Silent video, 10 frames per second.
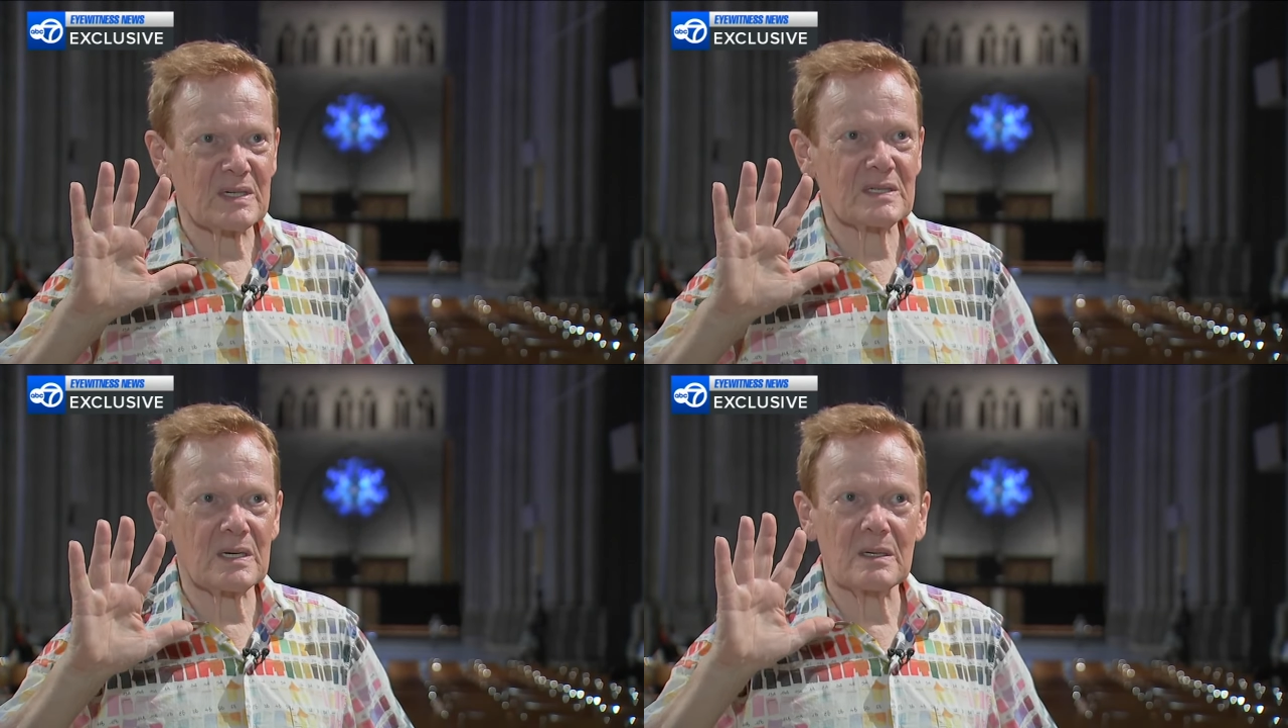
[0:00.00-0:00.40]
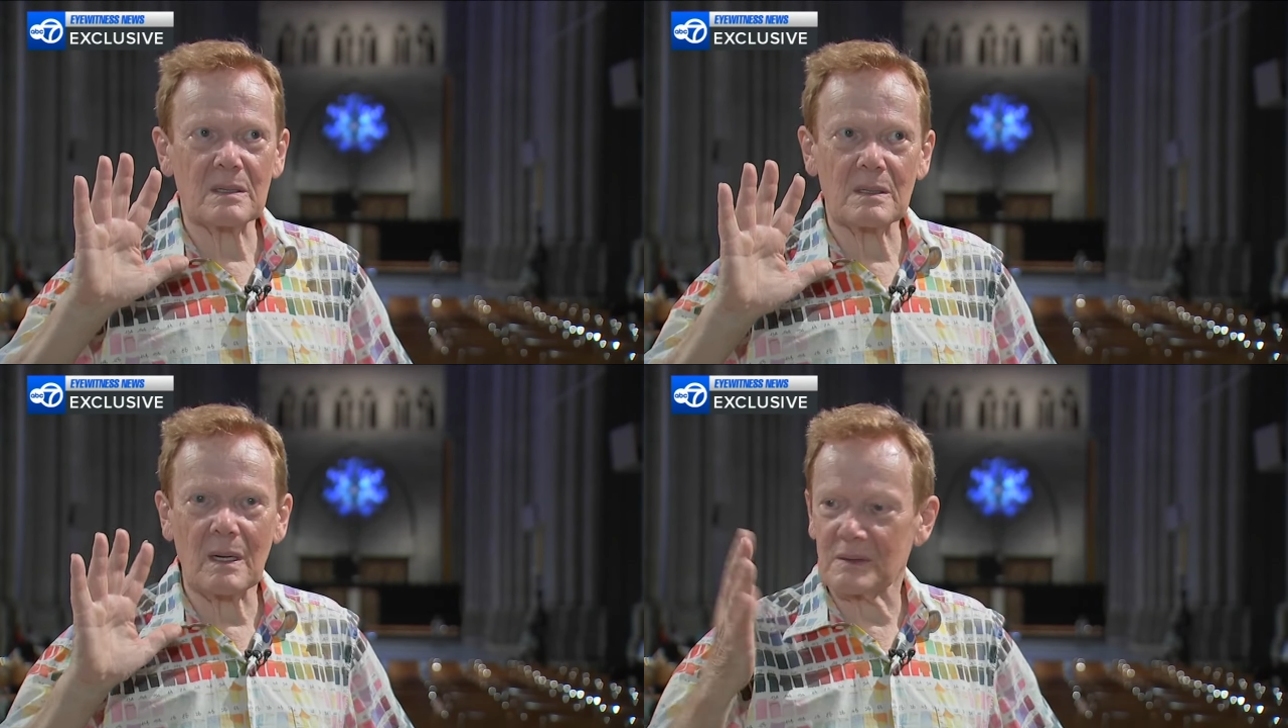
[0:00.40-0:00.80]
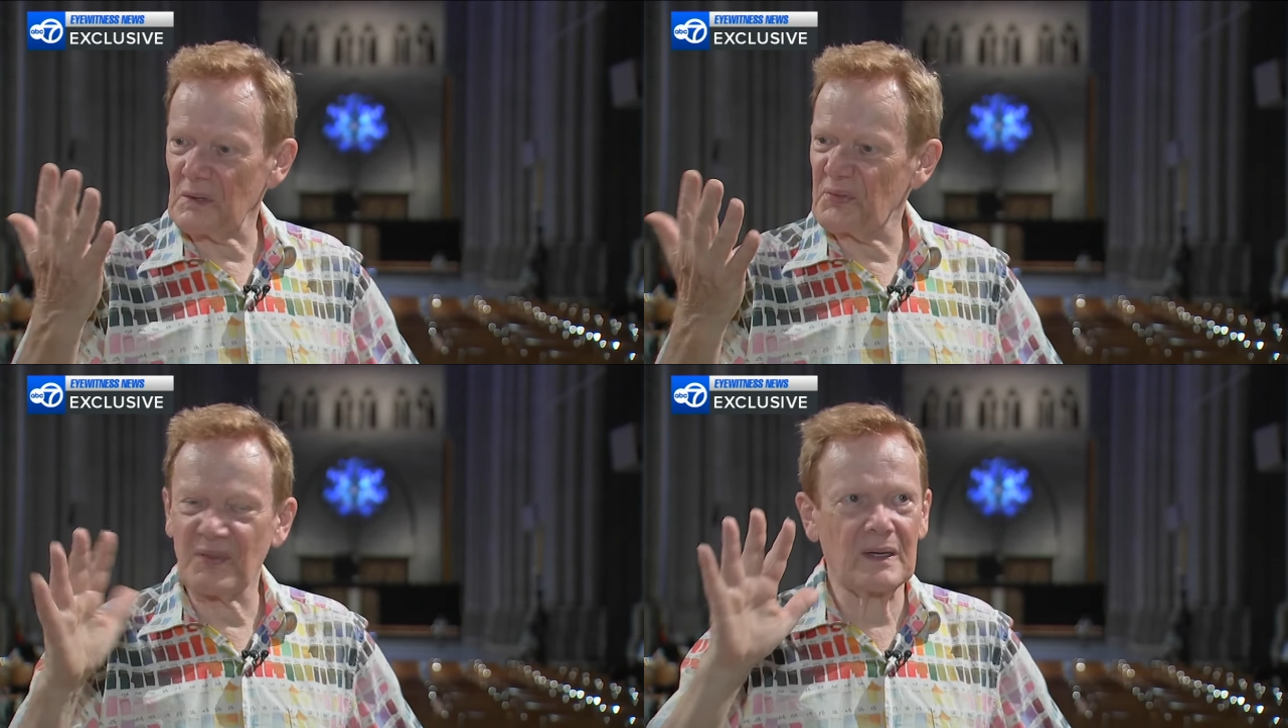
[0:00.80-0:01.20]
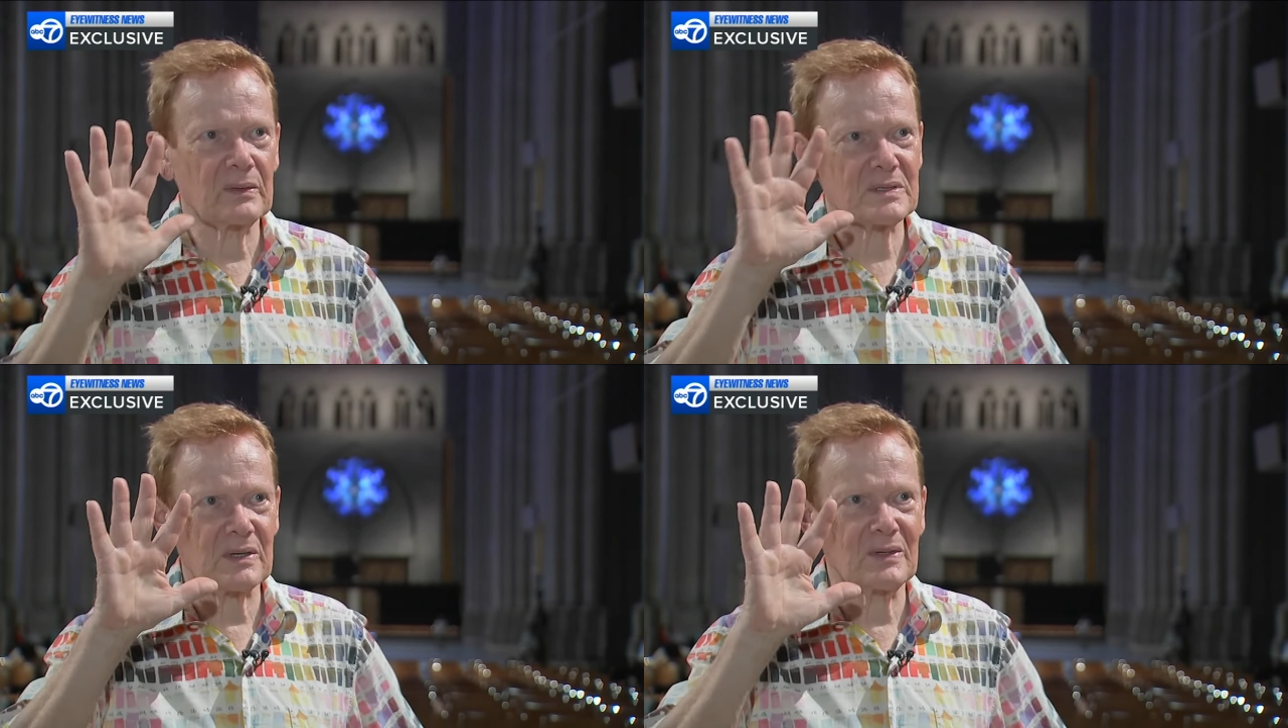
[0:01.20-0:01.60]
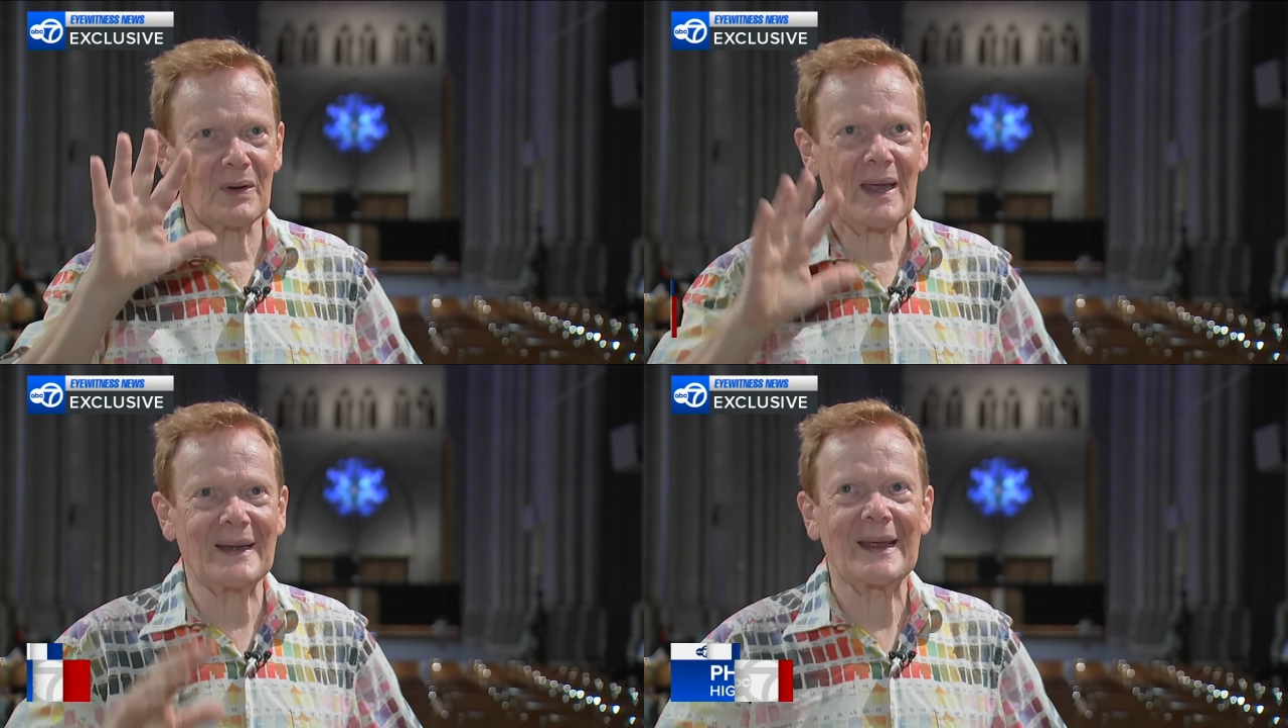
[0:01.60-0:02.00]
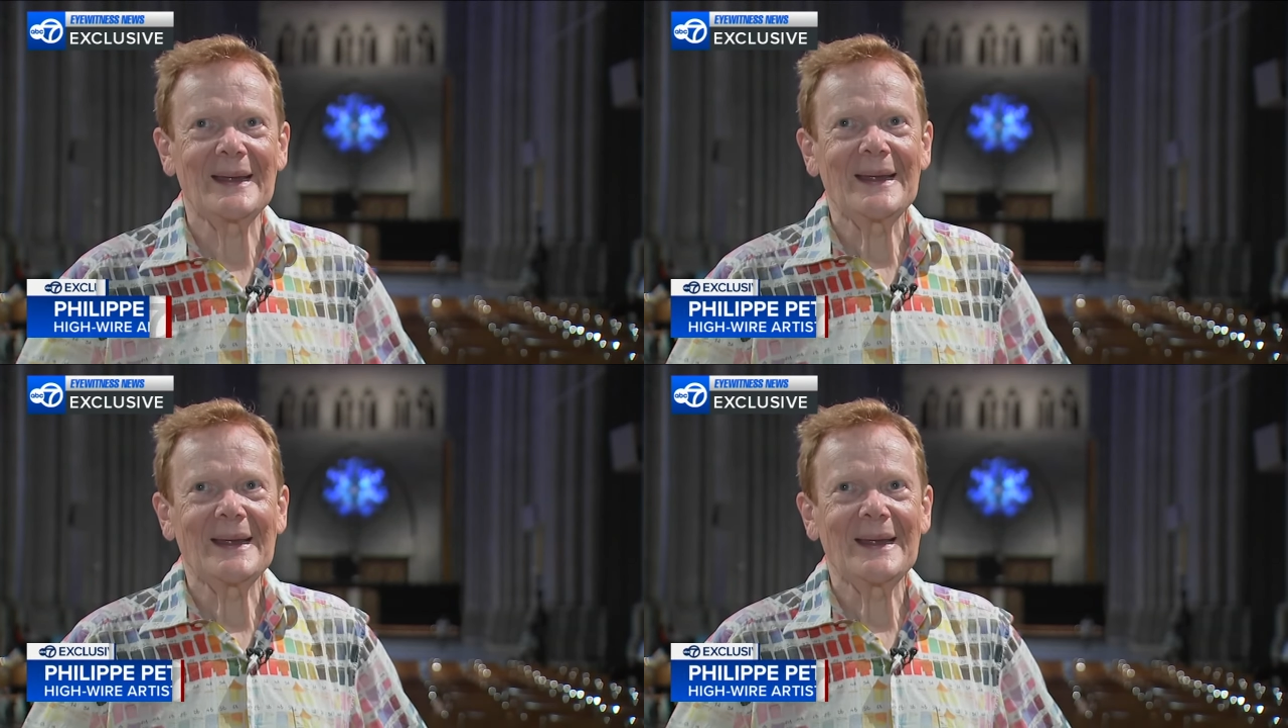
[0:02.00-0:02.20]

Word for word: It's a lot of fingers on your hand.